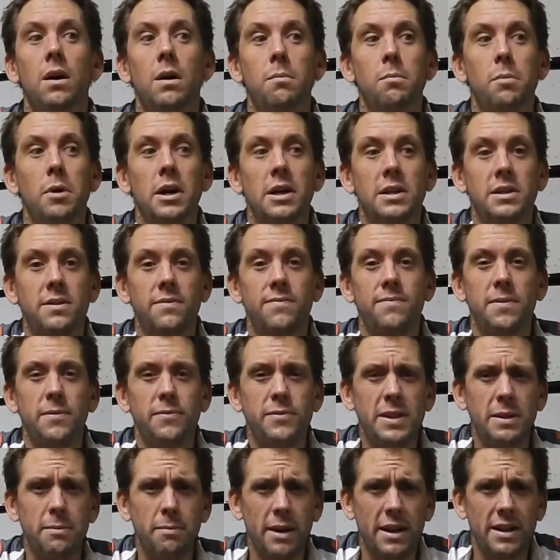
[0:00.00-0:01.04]
But
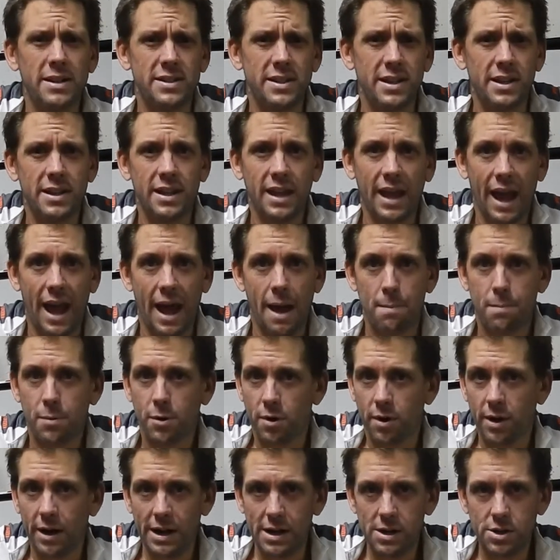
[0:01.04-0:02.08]
15 minutes in, the app
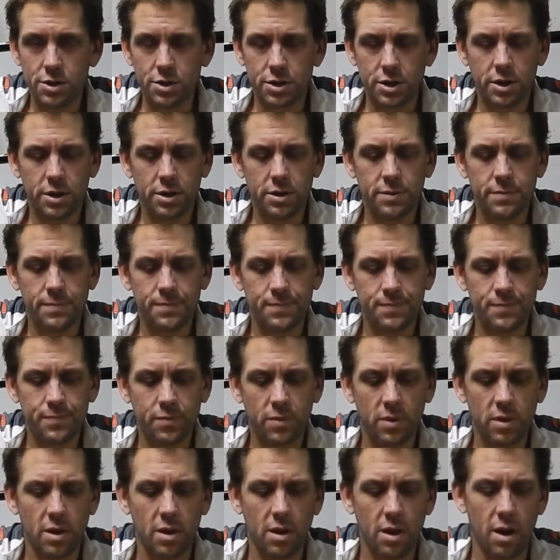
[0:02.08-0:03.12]
crashed.
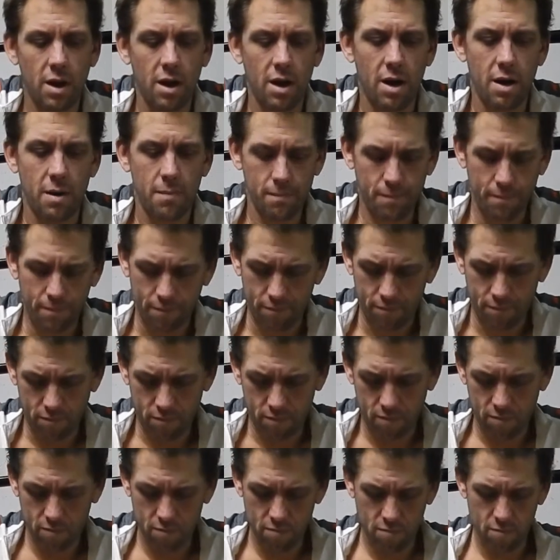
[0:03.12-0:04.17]

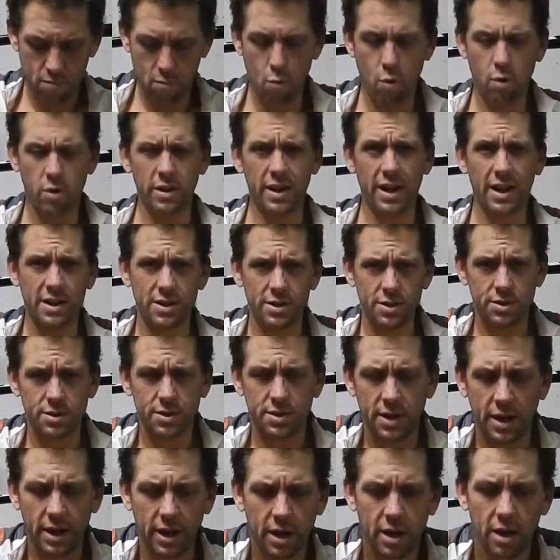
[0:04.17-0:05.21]
More on that in just a
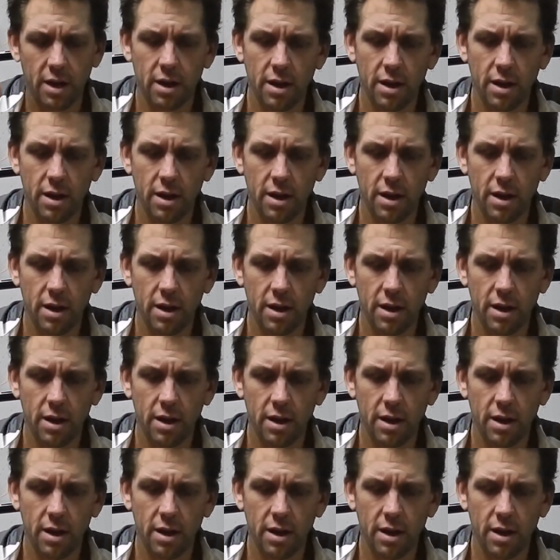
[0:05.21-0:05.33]
sec.